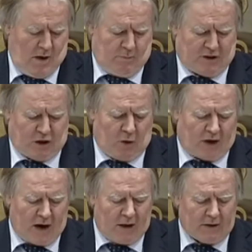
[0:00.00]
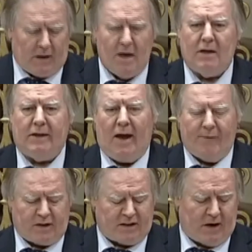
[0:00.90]
Ms Joan Carty, the
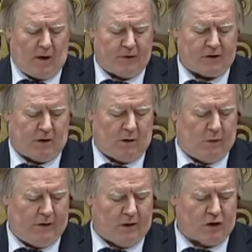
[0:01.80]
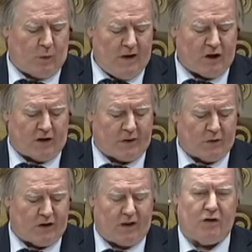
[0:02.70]
advocacy officer with the Irish Wheelchair
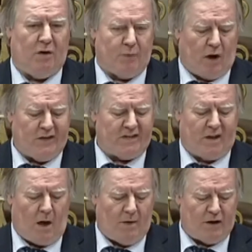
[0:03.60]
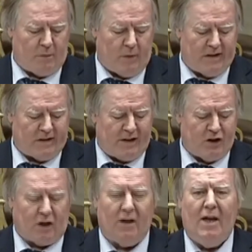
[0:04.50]
Association, who brought this anomaly to my
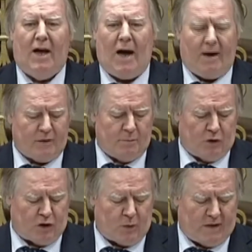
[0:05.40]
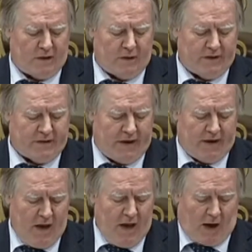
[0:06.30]
attention after budget
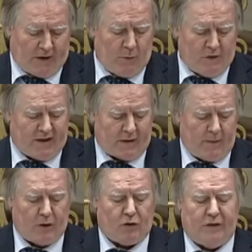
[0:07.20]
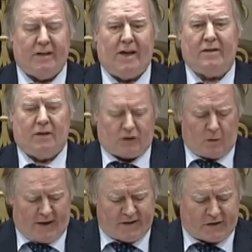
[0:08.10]
2019, and then we set about trying to get
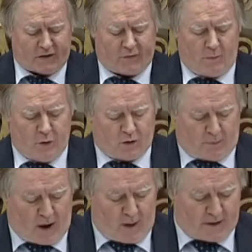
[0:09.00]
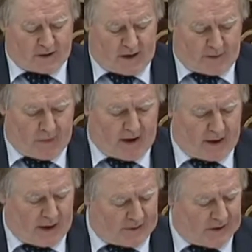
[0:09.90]
some answers from your department and
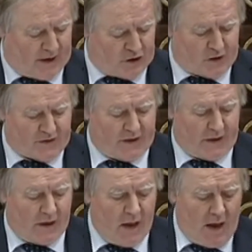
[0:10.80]
the HSE.